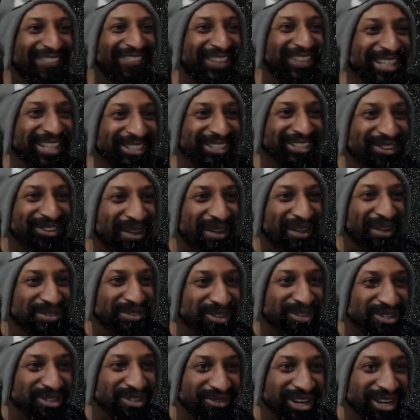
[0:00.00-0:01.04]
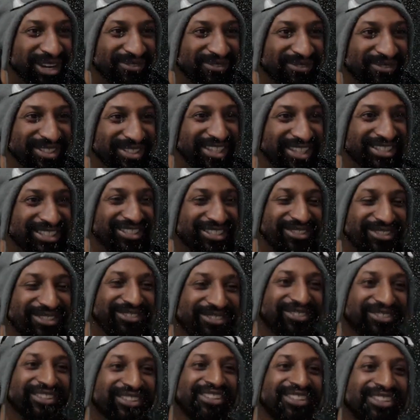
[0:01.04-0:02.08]
52 episodes ready for season
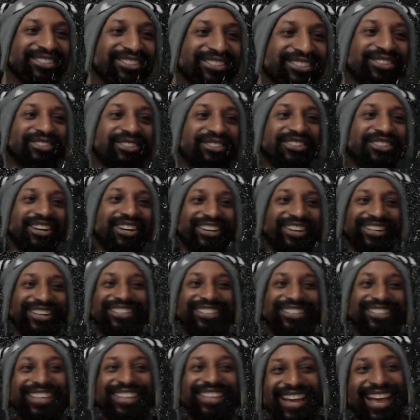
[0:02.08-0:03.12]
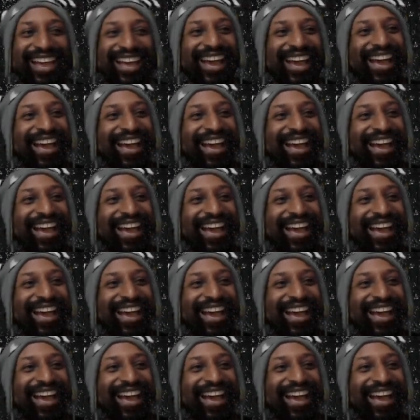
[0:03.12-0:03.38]
two to good darkness. uh,